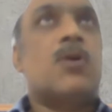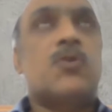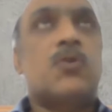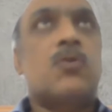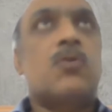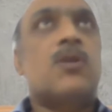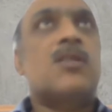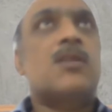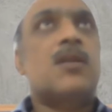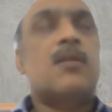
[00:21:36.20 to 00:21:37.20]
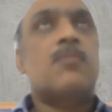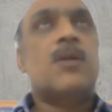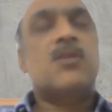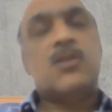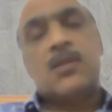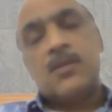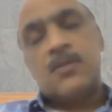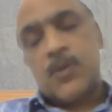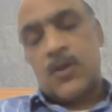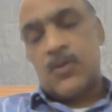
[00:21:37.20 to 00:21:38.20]
not sure, as Sharad
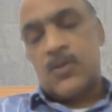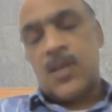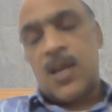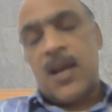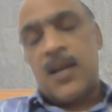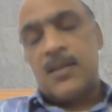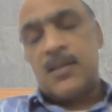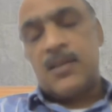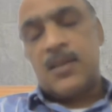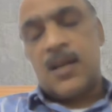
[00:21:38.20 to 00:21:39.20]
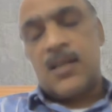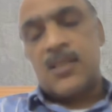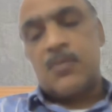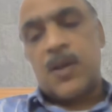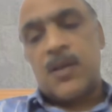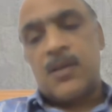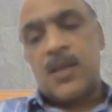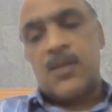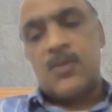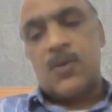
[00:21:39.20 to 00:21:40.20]
mentioned, because that aspect
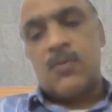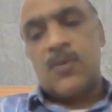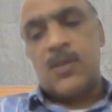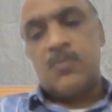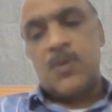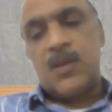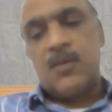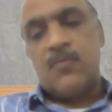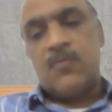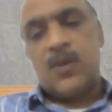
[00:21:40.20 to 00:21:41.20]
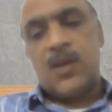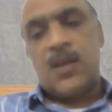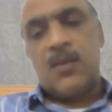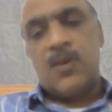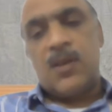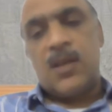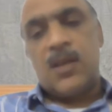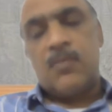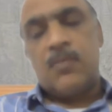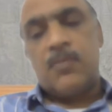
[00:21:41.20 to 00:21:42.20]
has always been very,
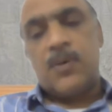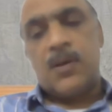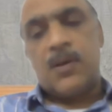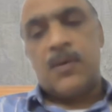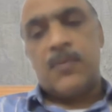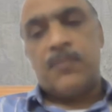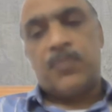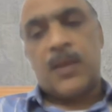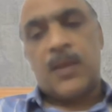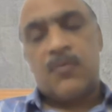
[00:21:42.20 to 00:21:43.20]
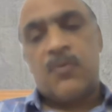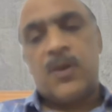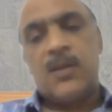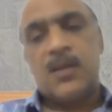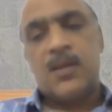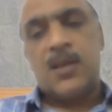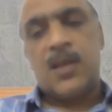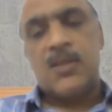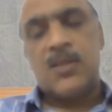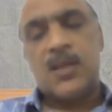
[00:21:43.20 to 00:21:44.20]
very different in
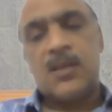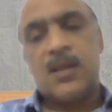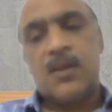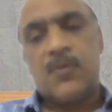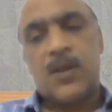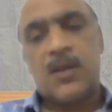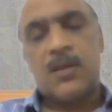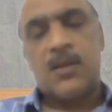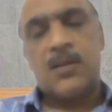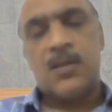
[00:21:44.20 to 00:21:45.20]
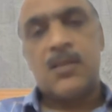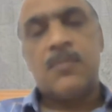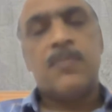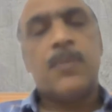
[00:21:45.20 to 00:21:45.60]
Asian and African countries,